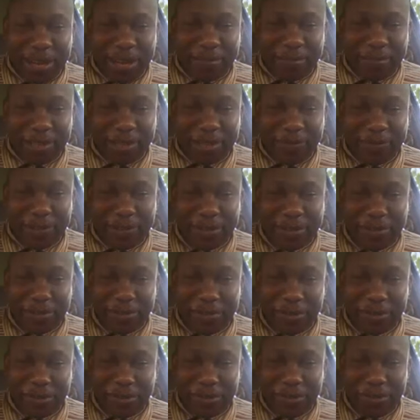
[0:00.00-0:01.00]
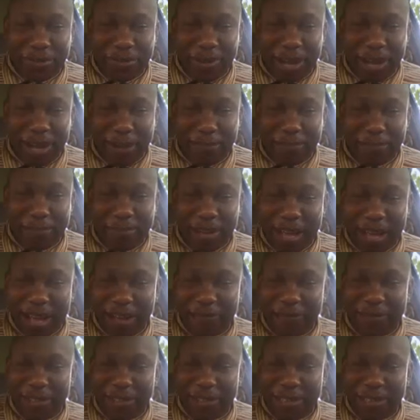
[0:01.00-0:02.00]
I'm giving to you. I'm
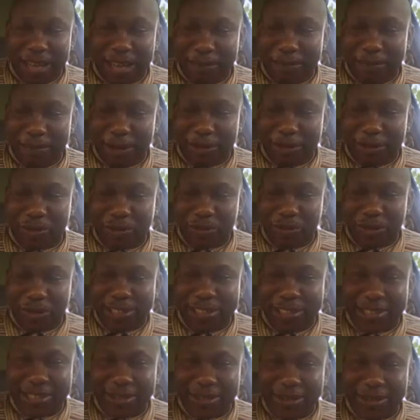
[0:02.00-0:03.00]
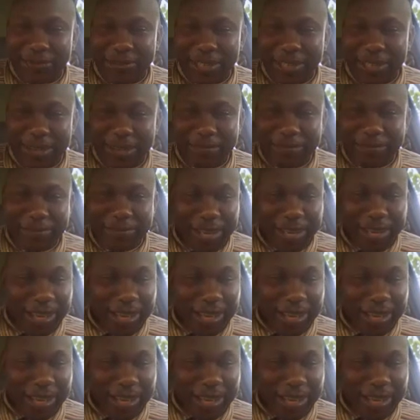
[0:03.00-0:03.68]
having about twenty of them.